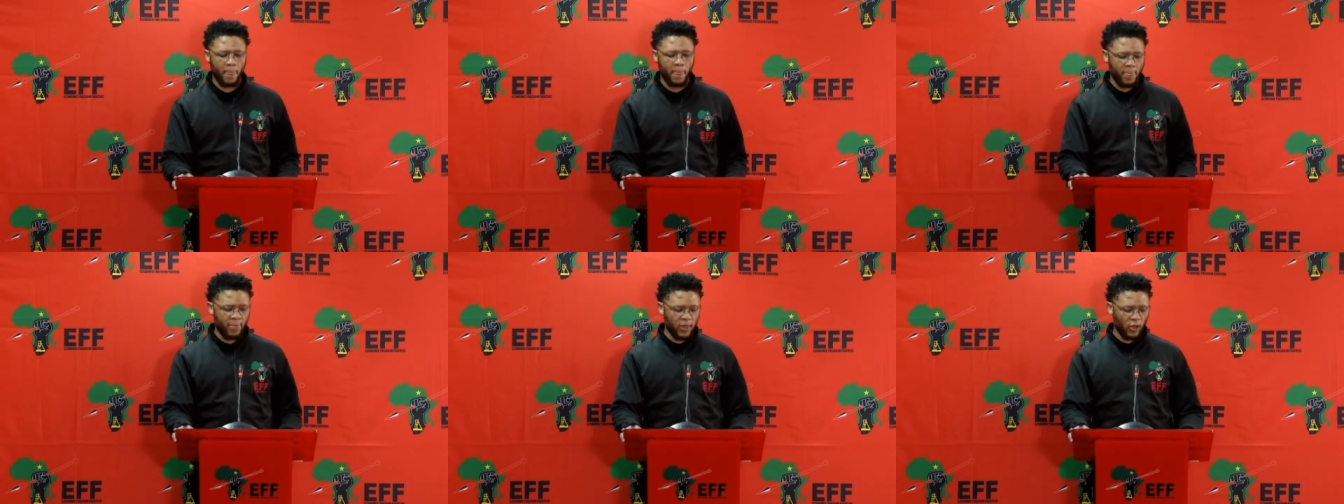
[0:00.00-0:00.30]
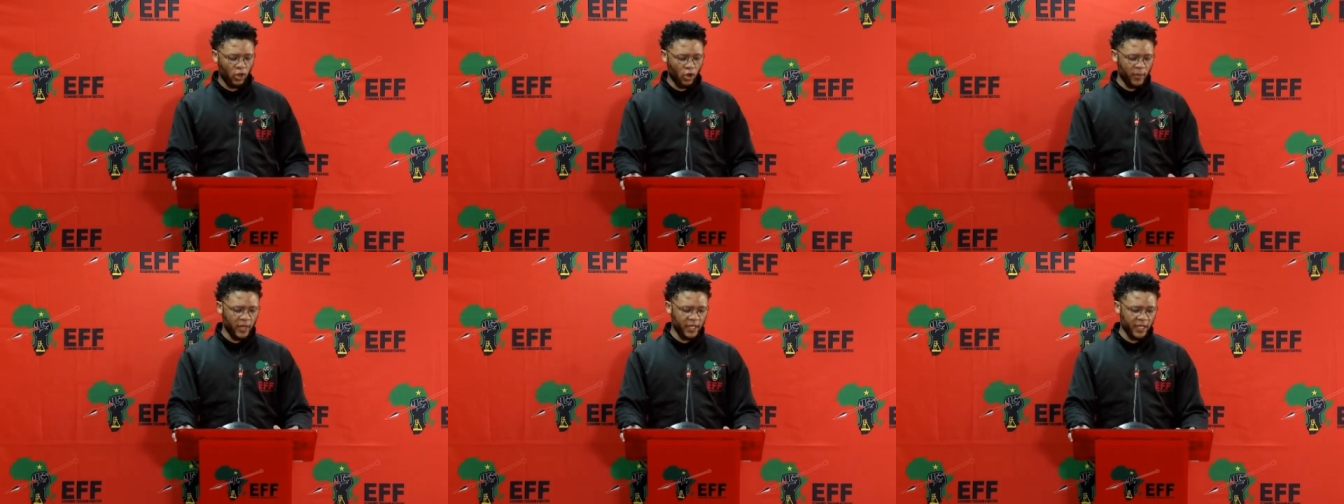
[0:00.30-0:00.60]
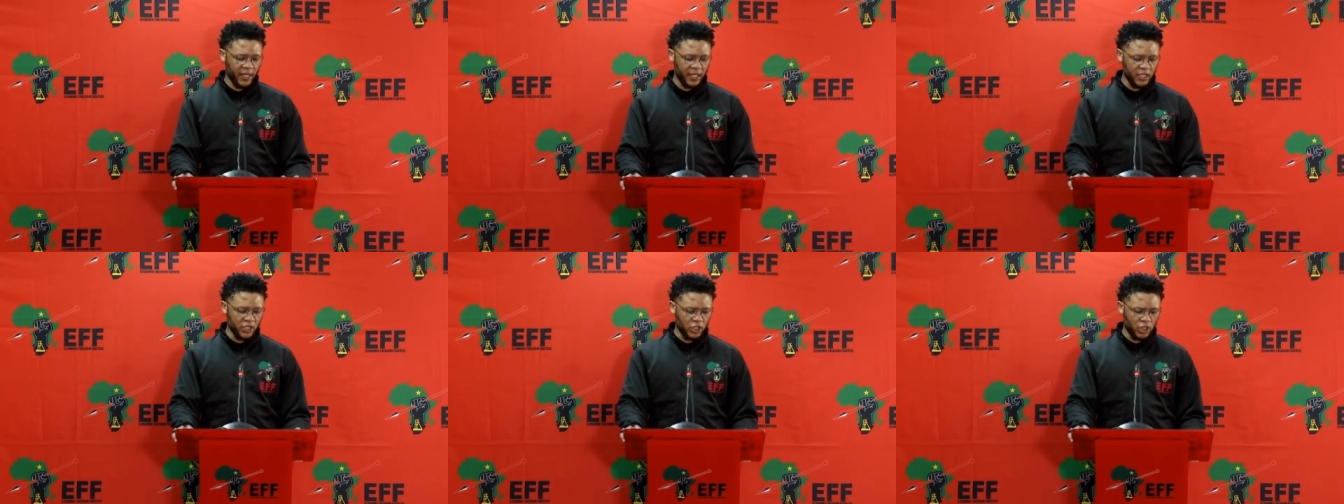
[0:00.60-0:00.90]
The Commander
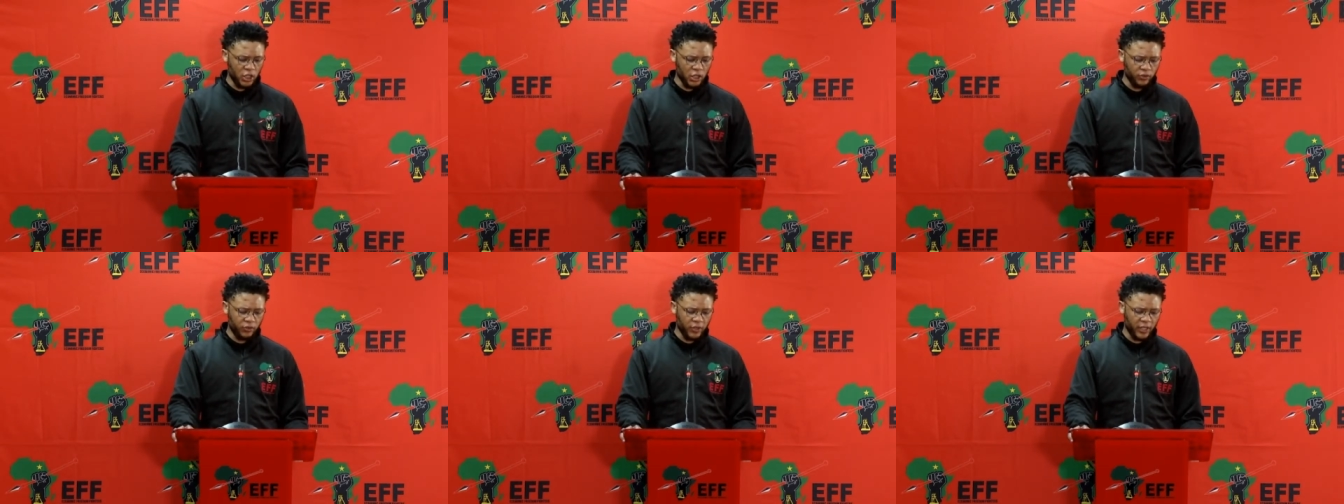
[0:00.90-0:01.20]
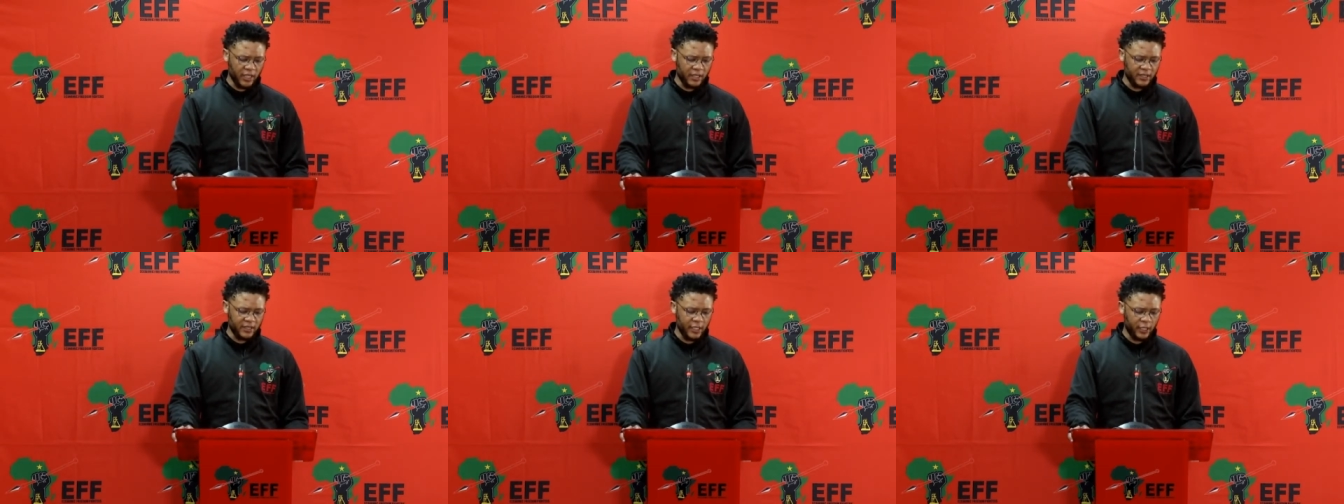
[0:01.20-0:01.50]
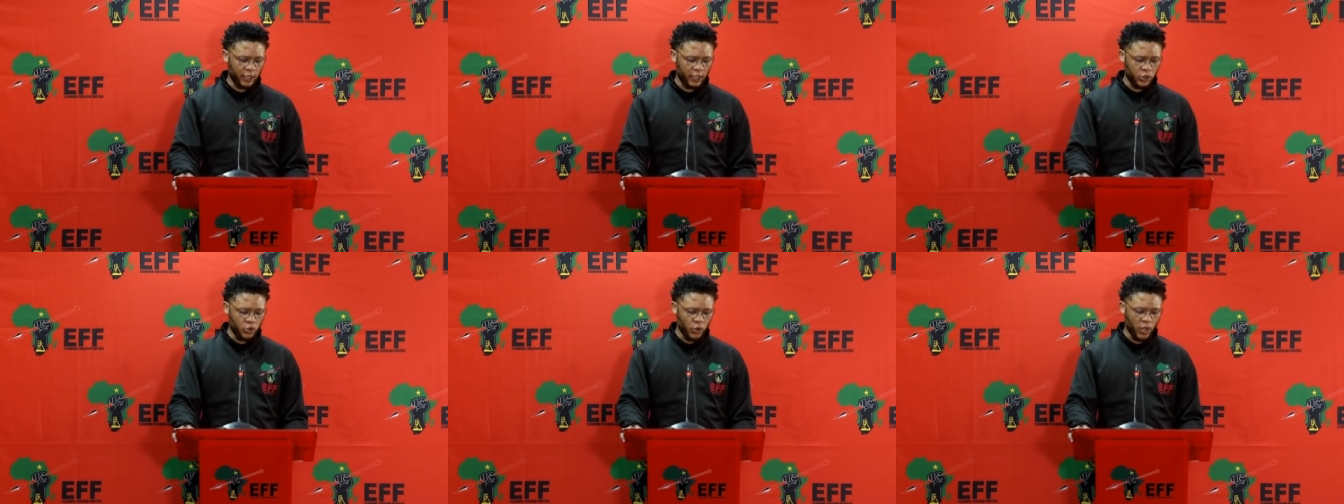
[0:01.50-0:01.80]
in Chief at
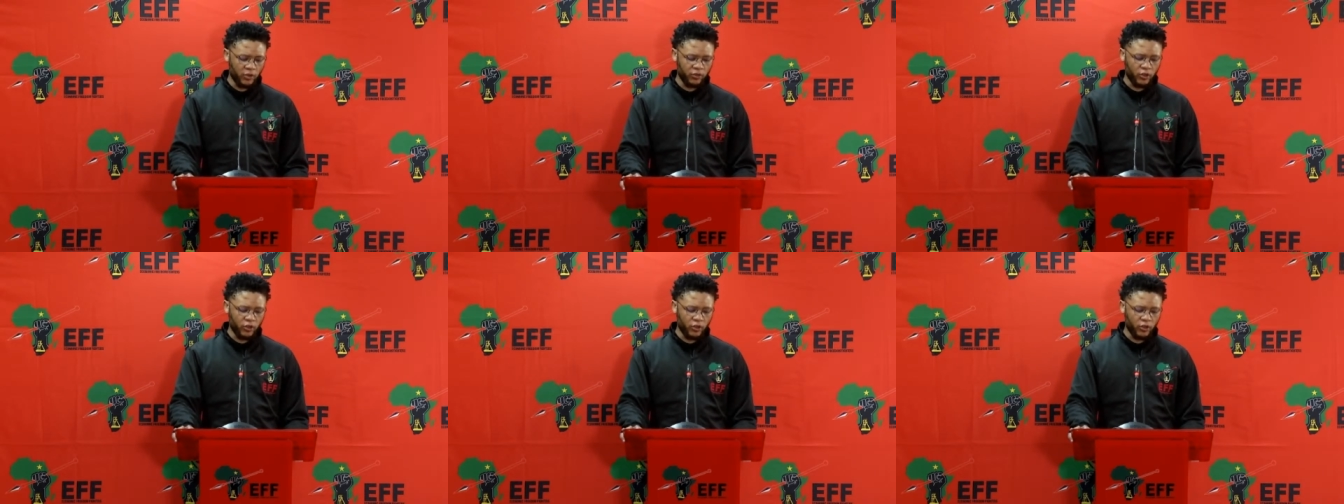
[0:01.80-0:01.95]
exactly 12